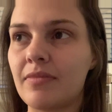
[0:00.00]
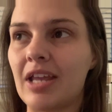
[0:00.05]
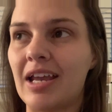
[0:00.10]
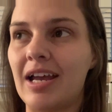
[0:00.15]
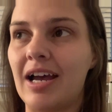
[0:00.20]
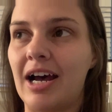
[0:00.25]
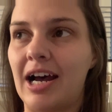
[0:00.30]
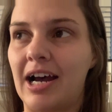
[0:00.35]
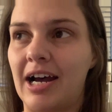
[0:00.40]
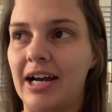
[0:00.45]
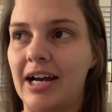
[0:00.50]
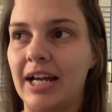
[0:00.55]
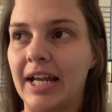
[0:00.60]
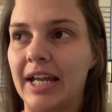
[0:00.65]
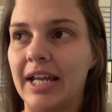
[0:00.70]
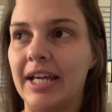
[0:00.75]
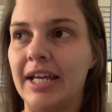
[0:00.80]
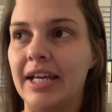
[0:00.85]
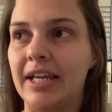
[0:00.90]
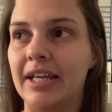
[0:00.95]

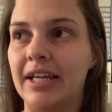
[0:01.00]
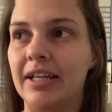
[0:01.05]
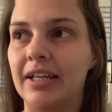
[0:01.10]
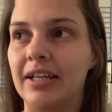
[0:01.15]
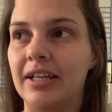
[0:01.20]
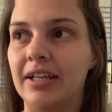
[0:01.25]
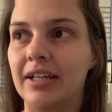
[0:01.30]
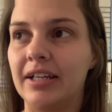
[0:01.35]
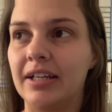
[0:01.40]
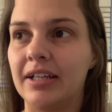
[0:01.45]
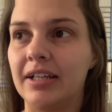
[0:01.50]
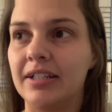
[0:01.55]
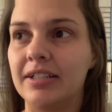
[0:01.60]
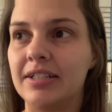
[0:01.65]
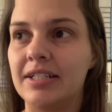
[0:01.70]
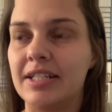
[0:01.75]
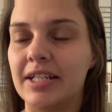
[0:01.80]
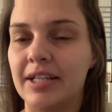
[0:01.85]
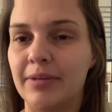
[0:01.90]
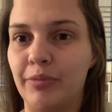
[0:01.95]
I
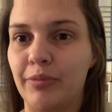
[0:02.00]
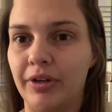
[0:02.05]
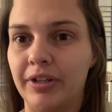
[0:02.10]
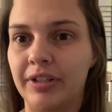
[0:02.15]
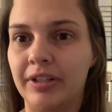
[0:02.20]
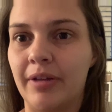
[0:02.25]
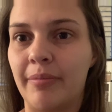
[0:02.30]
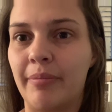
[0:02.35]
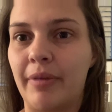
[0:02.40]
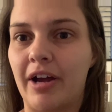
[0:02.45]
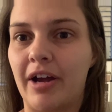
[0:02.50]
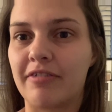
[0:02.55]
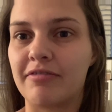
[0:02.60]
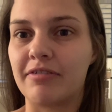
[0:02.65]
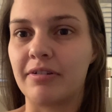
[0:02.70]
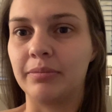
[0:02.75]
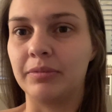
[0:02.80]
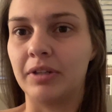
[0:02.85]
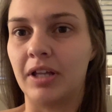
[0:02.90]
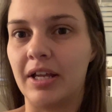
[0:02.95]
did bring them back
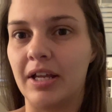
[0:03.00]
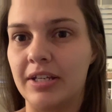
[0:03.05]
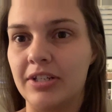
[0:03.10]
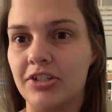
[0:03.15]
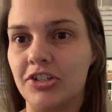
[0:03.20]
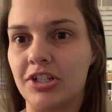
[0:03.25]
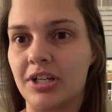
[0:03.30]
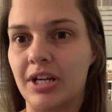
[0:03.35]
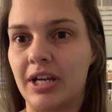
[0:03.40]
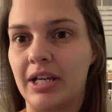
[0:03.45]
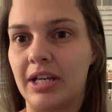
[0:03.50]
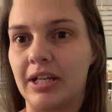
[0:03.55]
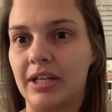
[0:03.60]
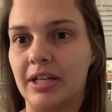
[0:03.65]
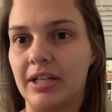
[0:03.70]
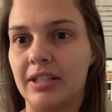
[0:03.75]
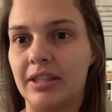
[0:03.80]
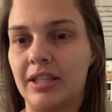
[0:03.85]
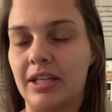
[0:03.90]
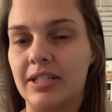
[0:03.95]
from lunch,
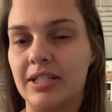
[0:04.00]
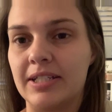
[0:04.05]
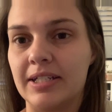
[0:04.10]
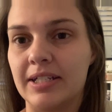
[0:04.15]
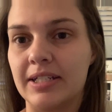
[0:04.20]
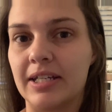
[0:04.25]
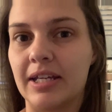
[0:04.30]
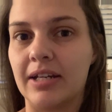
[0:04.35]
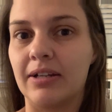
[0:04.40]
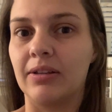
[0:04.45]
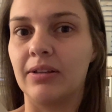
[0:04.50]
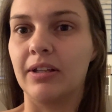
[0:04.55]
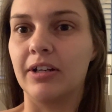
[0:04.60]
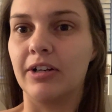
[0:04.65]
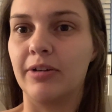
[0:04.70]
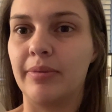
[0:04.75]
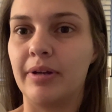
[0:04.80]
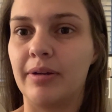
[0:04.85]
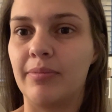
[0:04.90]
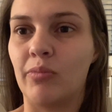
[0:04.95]
and they did get a little
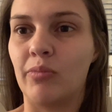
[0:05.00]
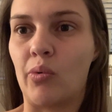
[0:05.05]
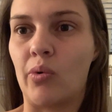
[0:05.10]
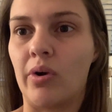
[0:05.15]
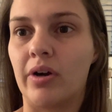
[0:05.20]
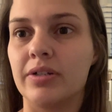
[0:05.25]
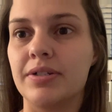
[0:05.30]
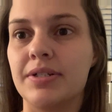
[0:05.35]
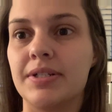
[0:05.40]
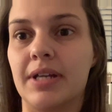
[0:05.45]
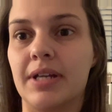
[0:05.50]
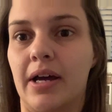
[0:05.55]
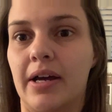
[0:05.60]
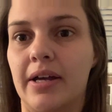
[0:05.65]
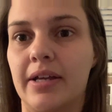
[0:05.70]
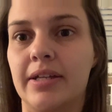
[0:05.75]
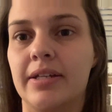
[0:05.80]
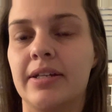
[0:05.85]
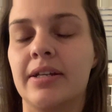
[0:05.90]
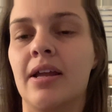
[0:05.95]
bit more
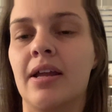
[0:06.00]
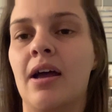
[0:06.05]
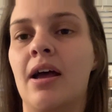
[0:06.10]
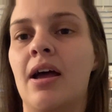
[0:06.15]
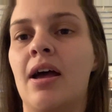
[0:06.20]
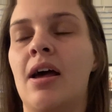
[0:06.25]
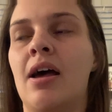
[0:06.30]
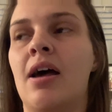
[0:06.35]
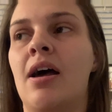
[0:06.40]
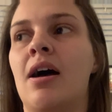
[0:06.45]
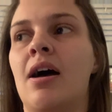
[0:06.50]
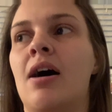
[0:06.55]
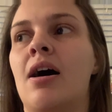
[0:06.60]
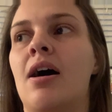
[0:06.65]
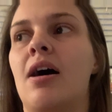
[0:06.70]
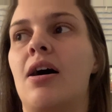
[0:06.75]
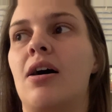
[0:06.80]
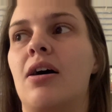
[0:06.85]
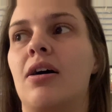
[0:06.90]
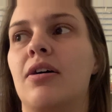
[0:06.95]
done
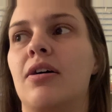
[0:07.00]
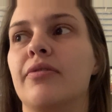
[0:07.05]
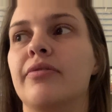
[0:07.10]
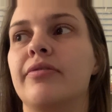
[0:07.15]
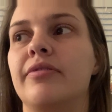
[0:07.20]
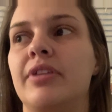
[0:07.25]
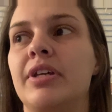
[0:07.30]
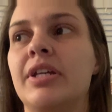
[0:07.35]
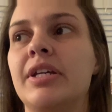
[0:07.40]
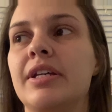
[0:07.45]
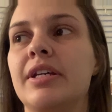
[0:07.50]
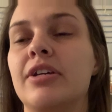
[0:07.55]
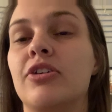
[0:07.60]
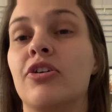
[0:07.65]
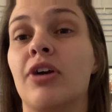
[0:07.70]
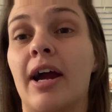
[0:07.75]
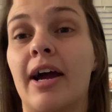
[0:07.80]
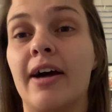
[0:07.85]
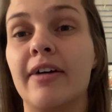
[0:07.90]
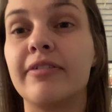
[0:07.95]
of the
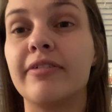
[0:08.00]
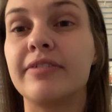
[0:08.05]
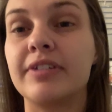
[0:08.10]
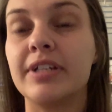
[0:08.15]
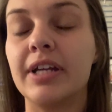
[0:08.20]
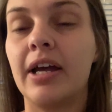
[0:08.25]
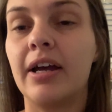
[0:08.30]
craft.